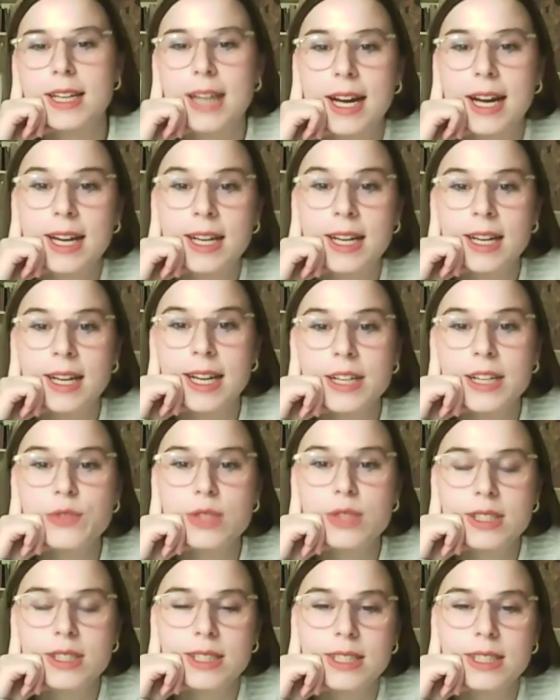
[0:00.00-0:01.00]
and
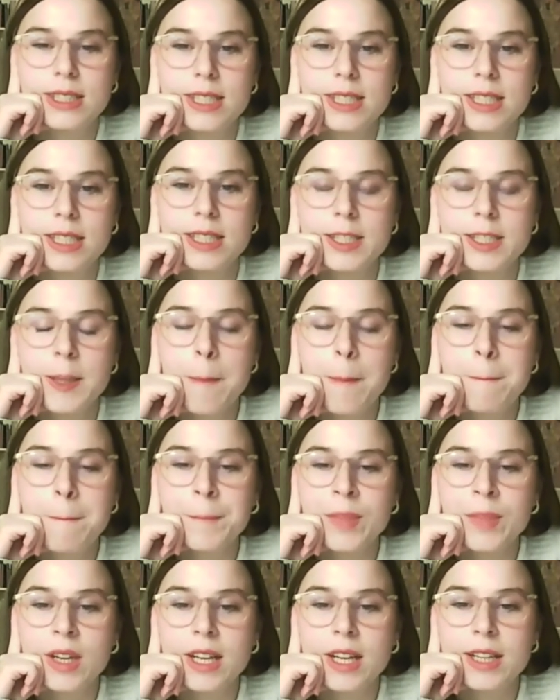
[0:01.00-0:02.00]
interesting this is
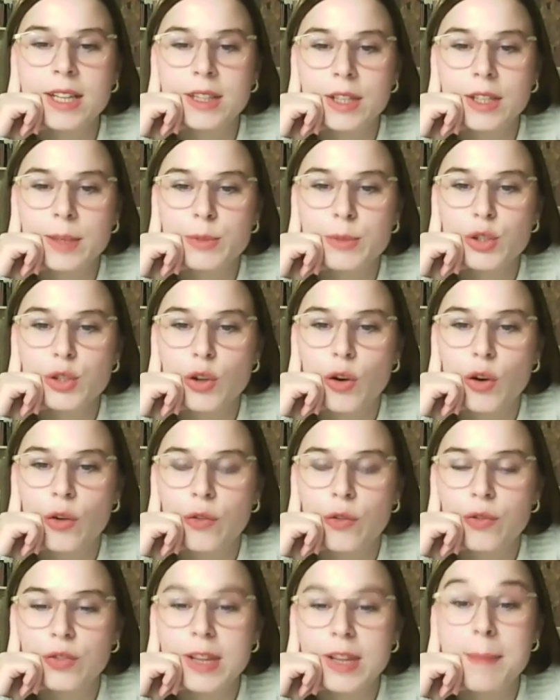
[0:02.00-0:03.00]
in terms
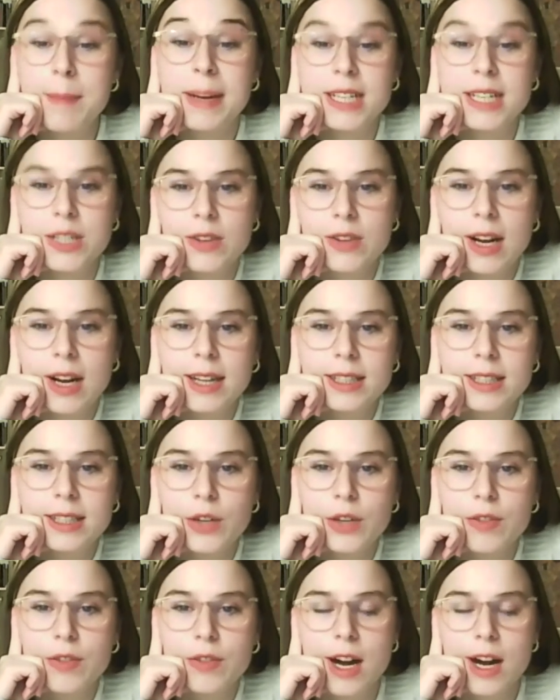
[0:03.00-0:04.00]
of the materiality
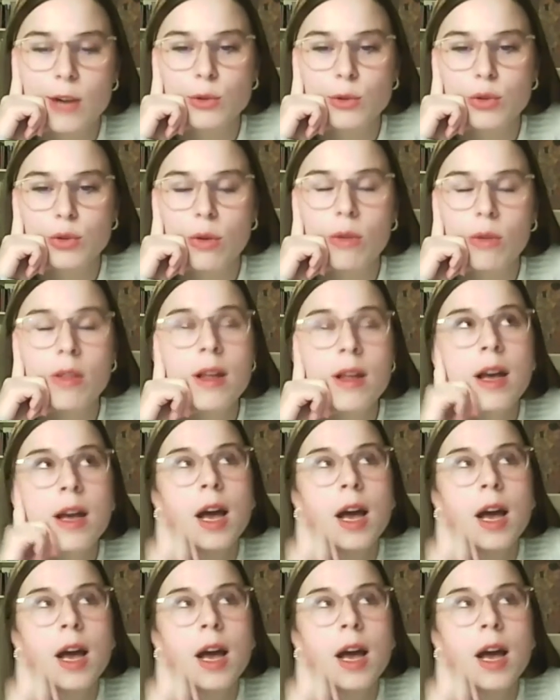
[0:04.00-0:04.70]
of the household.